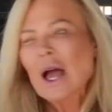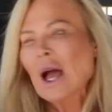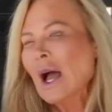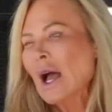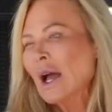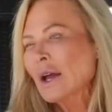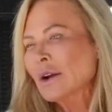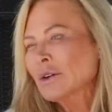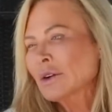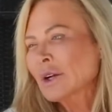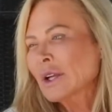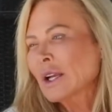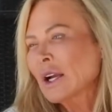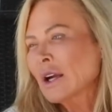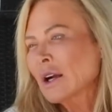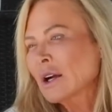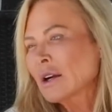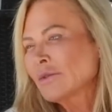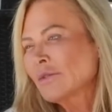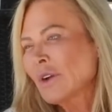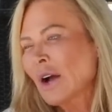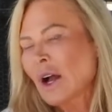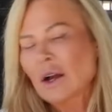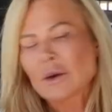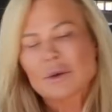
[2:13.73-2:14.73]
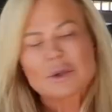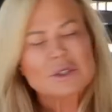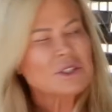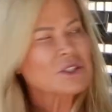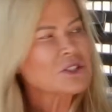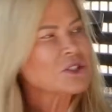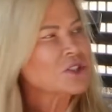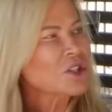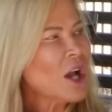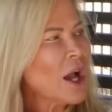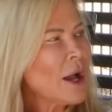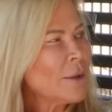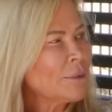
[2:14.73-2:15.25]
I don't care if I was
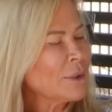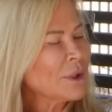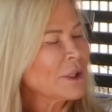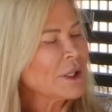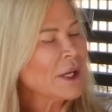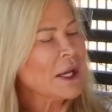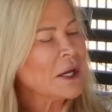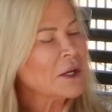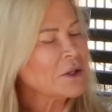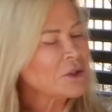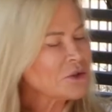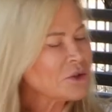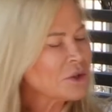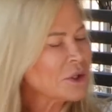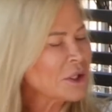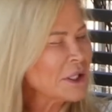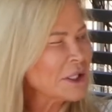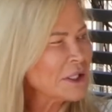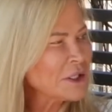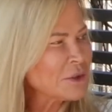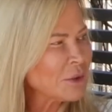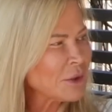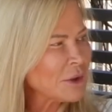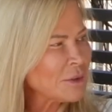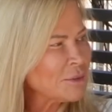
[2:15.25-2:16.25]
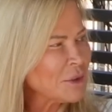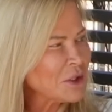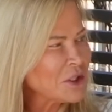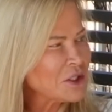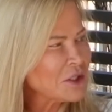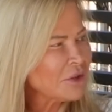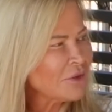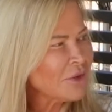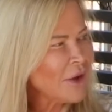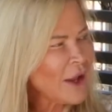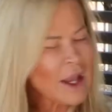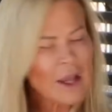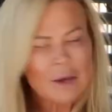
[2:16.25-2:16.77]
chopping down trees with
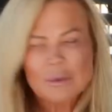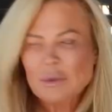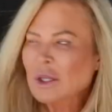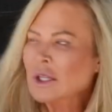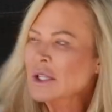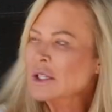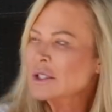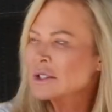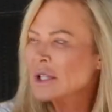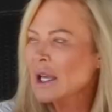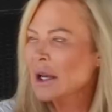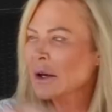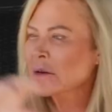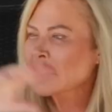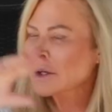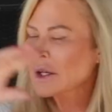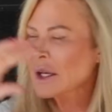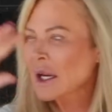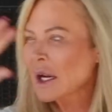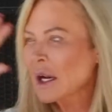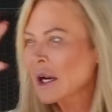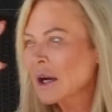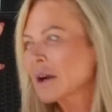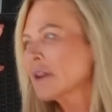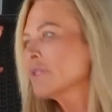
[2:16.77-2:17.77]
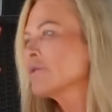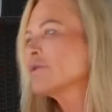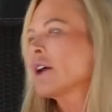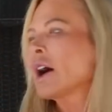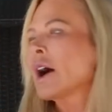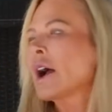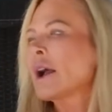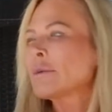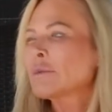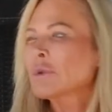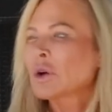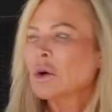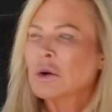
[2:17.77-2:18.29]
Mr. Fabulous. I don't care if
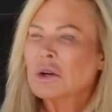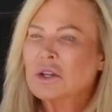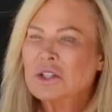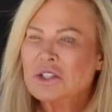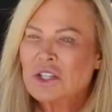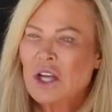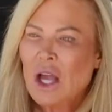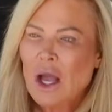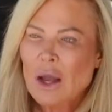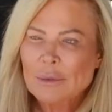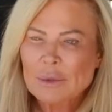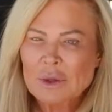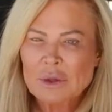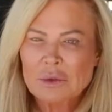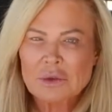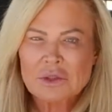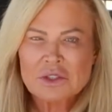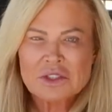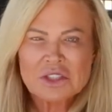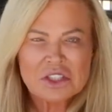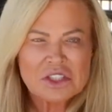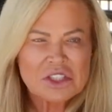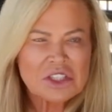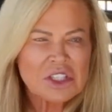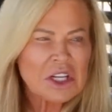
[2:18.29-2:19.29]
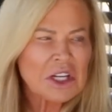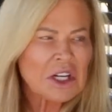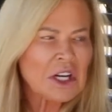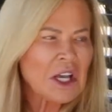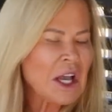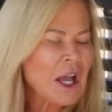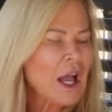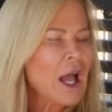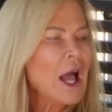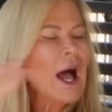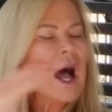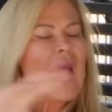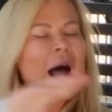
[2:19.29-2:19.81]
I'm going shopping with
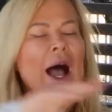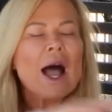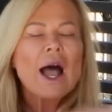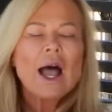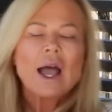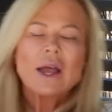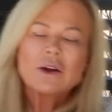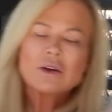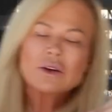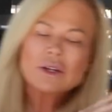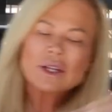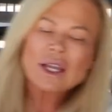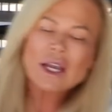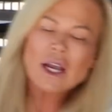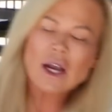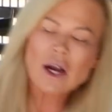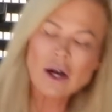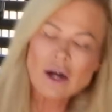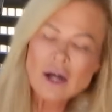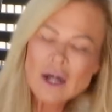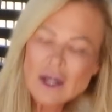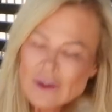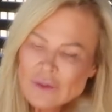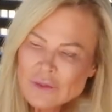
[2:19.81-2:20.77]
Tashina. I don't care.